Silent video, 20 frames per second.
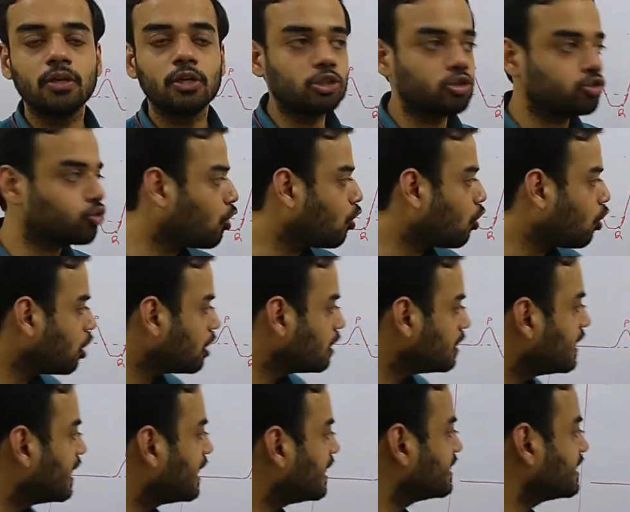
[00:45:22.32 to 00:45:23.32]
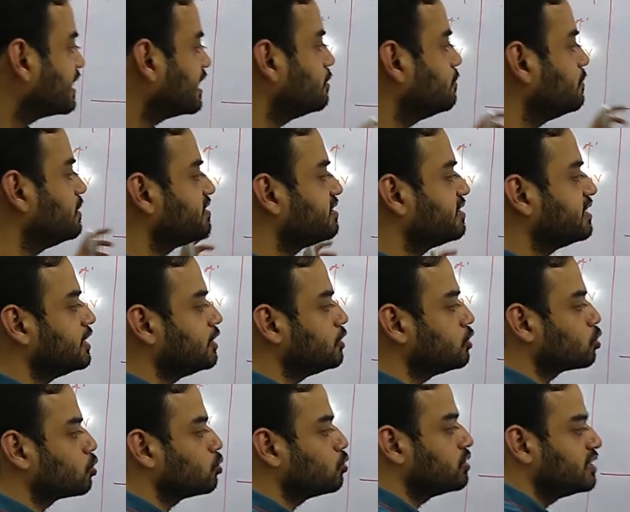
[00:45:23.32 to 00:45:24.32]
So all that can be seen
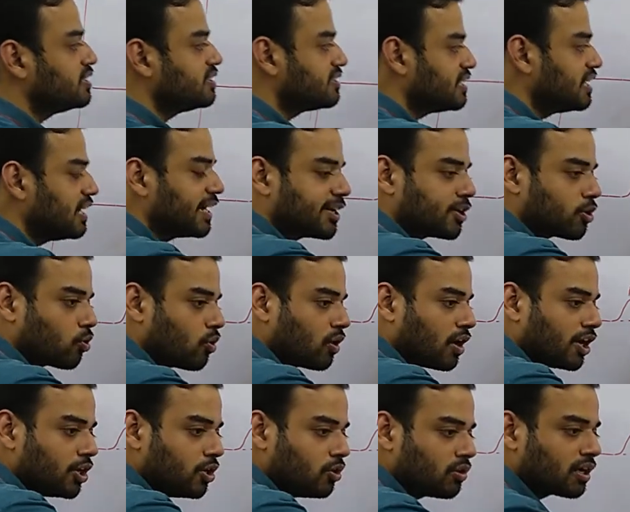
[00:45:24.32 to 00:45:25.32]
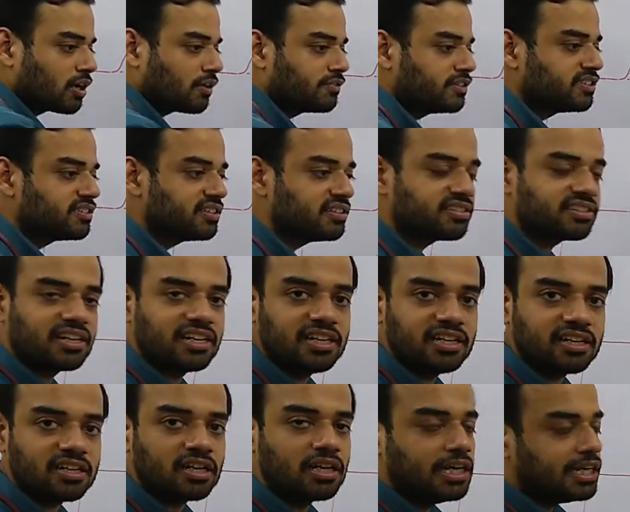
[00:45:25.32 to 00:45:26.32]
through this electrocardiograph. Is this
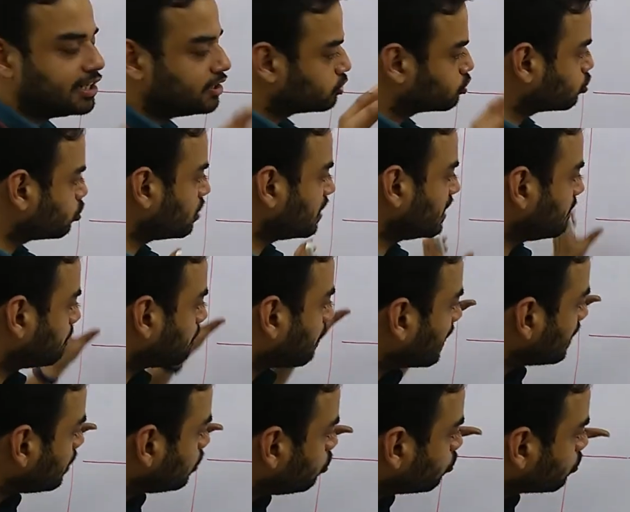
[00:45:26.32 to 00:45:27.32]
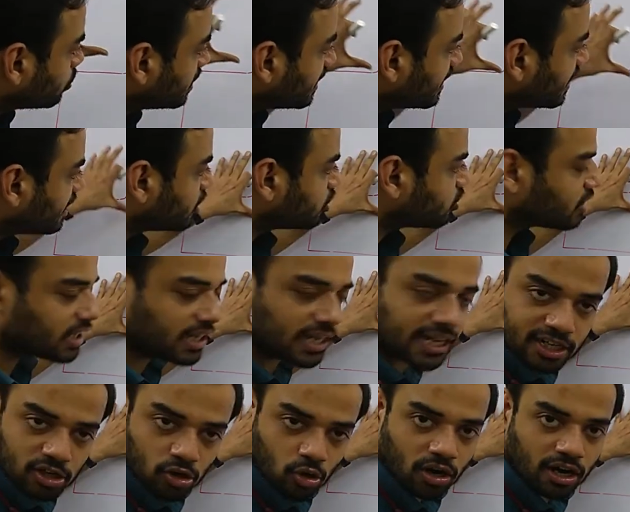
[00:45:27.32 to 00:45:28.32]
clear? So by looking at your
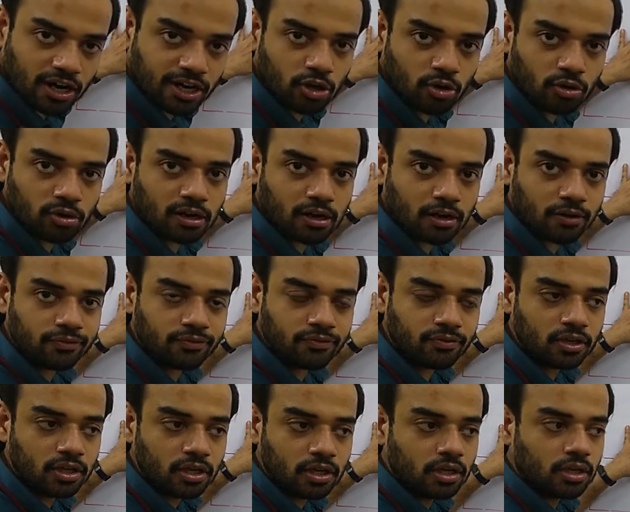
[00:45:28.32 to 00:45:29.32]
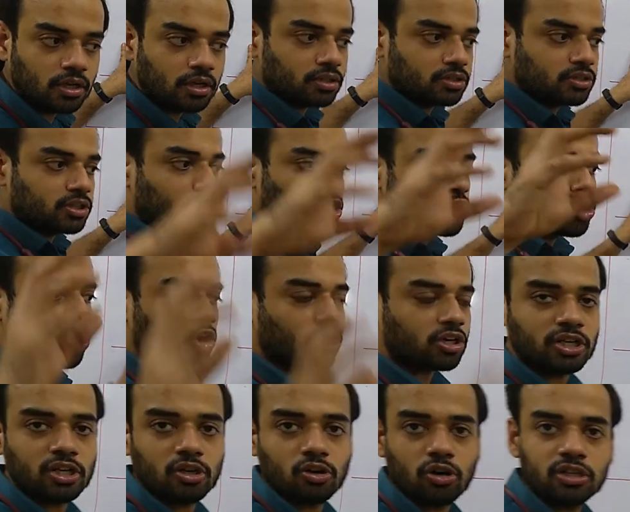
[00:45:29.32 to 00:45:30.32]
electrocardiograph, the
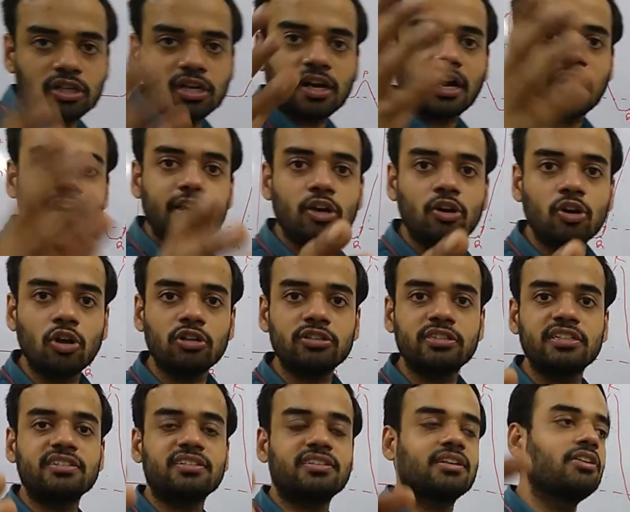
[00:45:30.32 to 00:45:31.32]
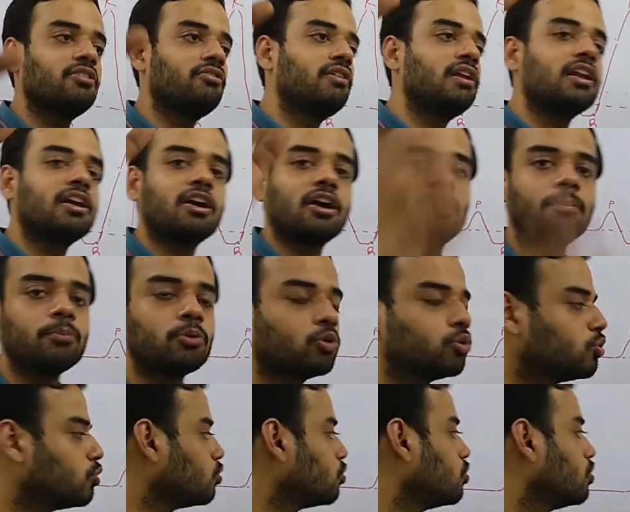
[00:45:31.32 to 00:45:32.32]
doctor or the cardiologist will come
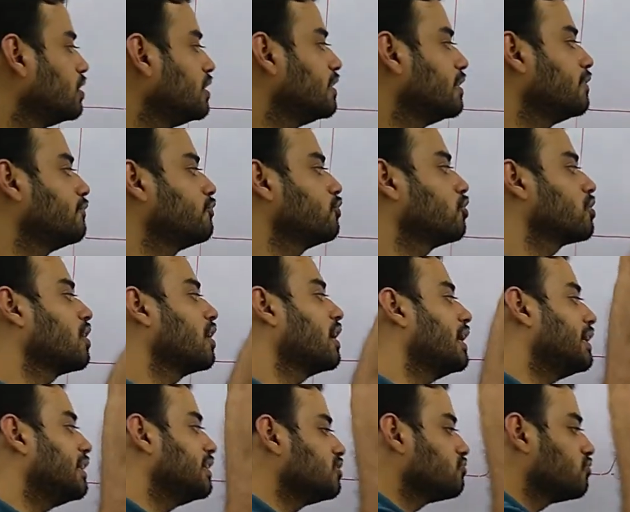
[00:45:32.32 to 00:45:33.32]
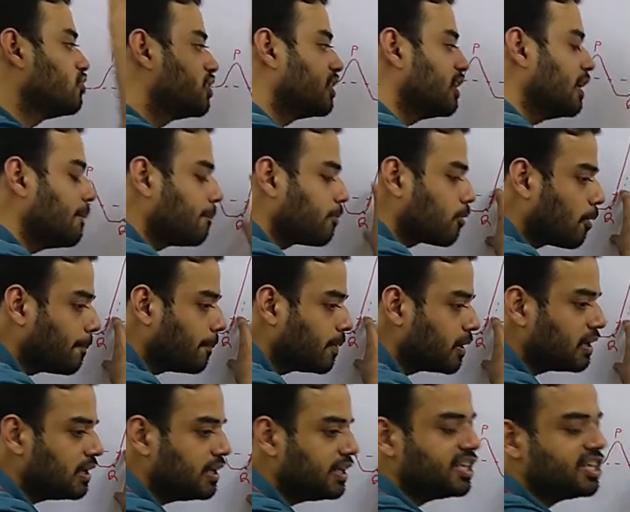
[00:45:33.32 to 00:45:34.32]
to know if your heart is working
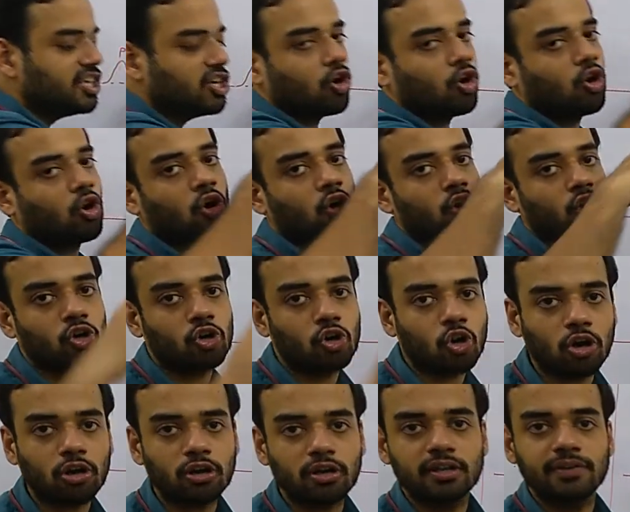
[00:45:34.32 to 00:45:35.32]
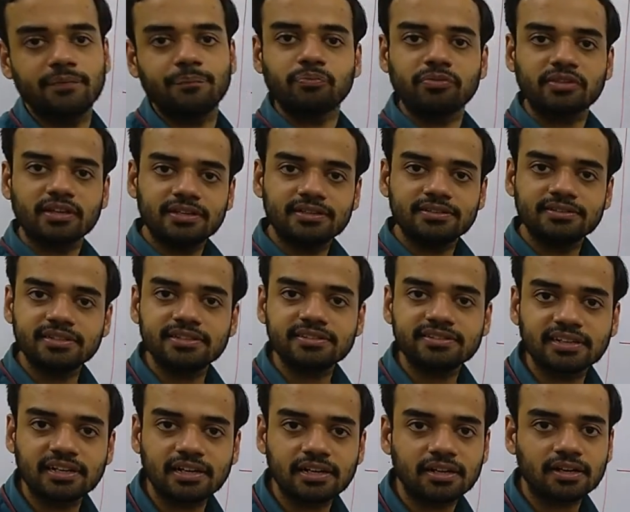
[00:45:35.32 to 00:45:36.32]
properly or not. Is this
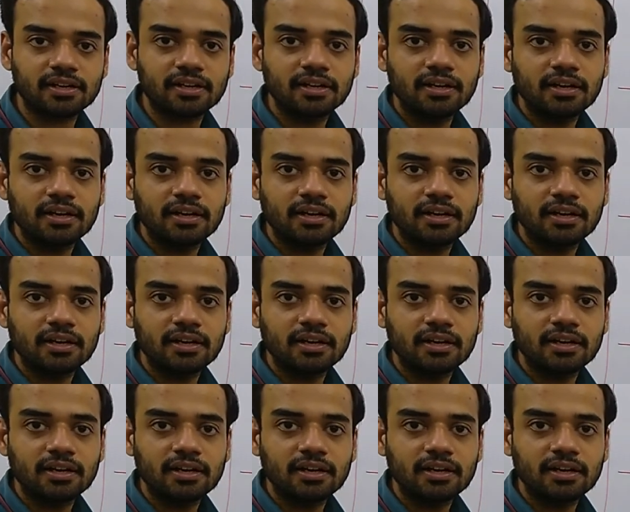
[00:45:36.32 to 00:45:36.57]
clear?